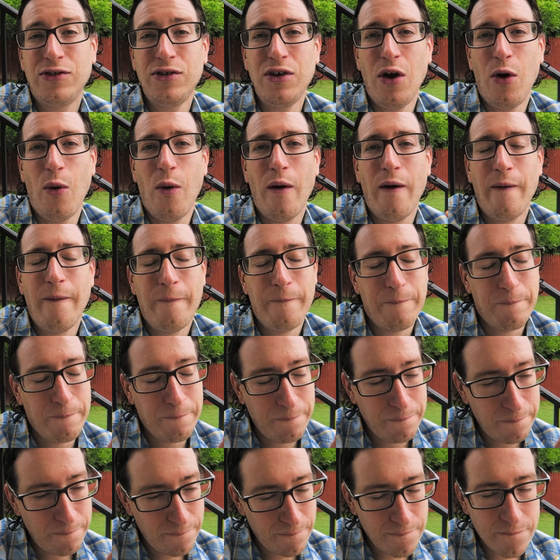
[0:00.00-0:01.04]
So,
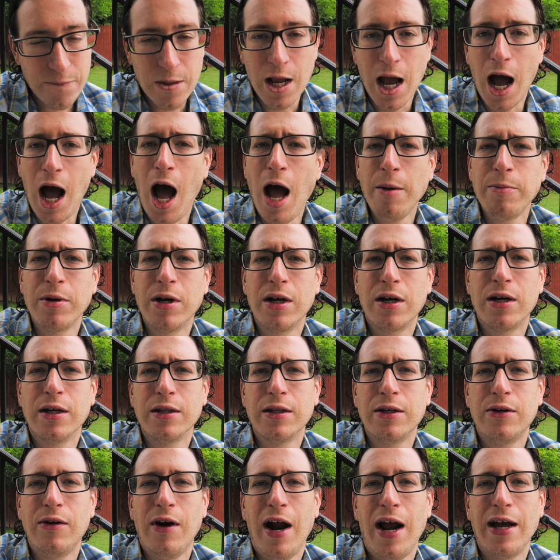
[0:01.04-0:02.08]
I'm going to
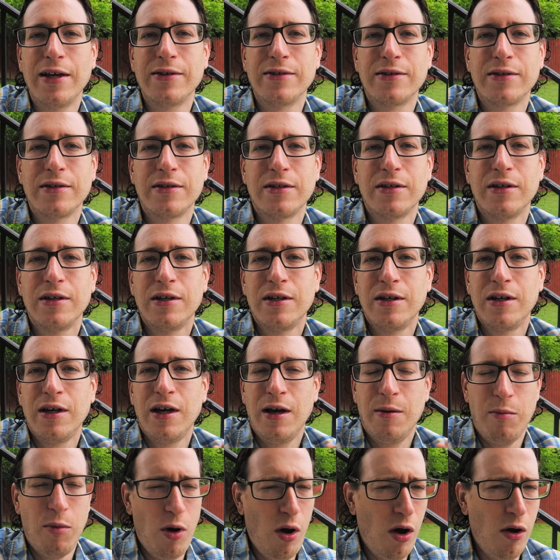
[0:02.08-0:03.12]
cut the grass.
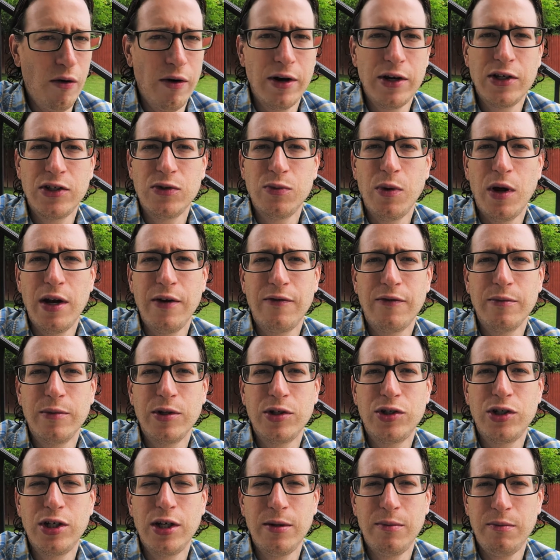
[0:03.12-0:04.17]
I'm already sweaty from
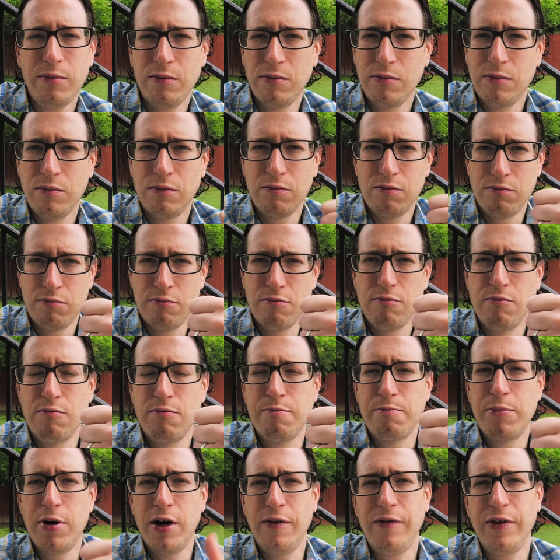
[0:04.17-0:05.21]
the gym
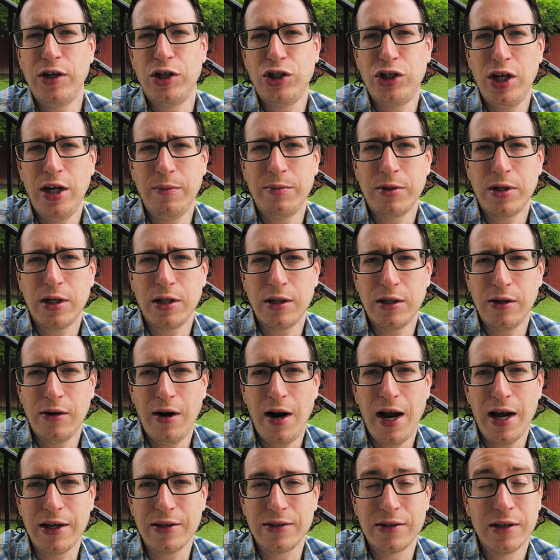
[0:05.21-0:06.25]
perfect shape to cut the
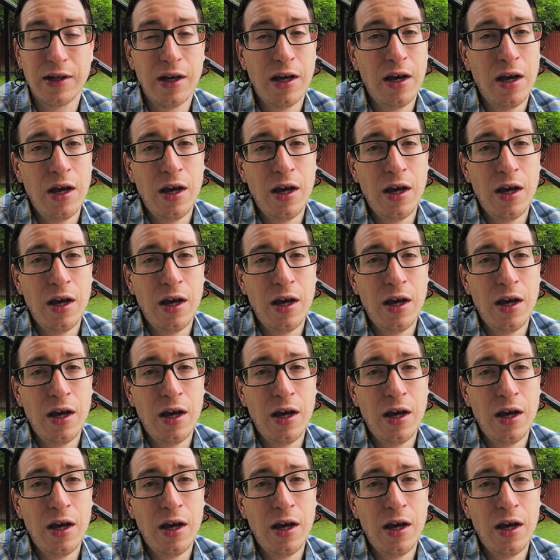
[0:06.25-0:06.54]
grass.